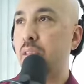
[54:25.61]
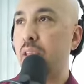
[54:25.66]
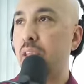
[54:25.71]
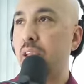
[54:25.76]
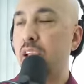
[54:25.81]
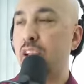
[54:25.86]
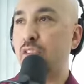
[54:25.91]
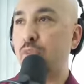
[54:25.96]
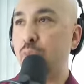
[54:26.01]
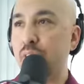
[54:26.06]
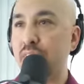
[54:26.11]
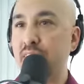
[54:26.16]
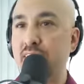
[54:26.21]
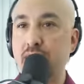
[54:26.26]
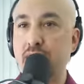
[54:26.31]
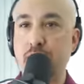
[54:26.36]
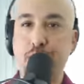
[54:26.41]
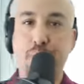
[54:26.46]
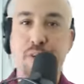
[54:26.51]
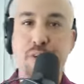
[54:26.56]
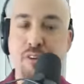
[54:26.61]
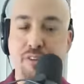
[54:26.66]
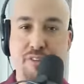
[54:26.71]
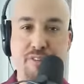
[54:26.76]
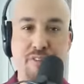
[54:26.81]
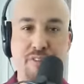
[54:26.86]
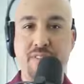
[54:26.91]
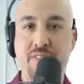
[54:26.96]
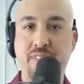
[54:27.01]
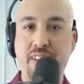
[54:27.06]
It's what's in the proof
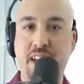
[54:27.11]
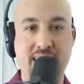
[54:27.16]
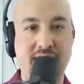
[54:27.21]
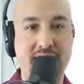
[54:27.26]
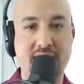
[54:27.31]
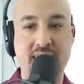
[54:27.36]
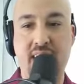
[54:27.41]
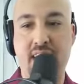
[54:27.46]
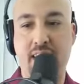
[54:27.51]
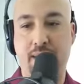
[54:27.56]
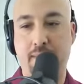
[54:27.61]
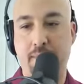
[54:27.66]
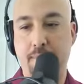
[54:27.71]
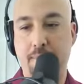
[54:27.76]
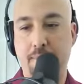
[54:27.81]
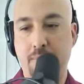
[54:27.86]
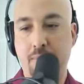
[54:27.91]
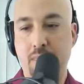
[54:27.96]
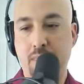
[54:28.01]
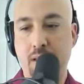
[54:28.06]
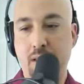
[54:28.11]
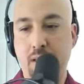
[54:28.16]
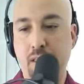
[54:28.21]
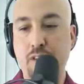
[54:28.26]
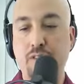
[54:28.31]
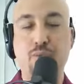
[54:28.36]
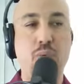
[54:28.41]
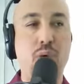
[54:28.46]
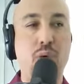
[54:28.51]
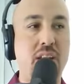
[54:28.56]
not the name.
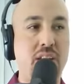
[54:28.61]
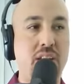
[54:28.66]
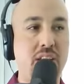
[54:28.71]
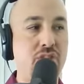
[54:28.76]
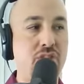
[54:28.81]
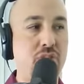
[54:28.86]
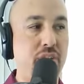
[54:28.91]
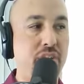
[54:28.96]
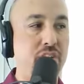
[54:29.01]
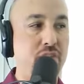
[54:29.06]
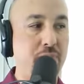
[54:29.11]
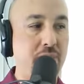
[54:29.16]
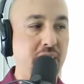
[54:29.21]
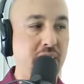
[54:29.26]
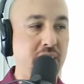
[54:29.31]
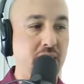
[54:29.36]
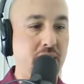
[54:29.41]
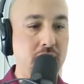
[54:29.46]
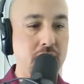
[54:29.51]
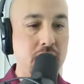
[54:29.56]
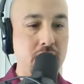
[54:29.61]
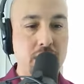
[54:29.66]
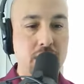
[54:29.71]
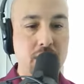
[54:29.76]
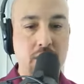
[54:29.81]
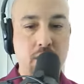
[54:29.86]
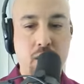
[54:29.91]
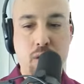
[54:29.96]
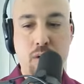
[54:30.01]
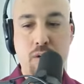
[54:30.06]
Cliff Rowley joins me here,
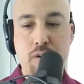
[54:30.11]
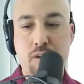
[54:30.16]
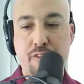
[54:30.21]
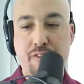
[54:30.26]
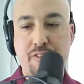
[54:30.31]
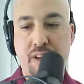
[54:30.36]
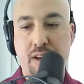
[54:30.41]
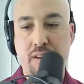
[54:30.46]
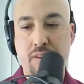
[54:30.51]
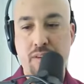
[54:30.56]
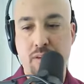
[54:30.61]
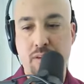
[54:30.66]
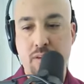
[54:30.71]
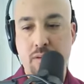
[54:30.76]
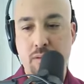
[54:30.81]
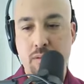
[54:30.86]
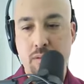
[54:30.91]
owner, founder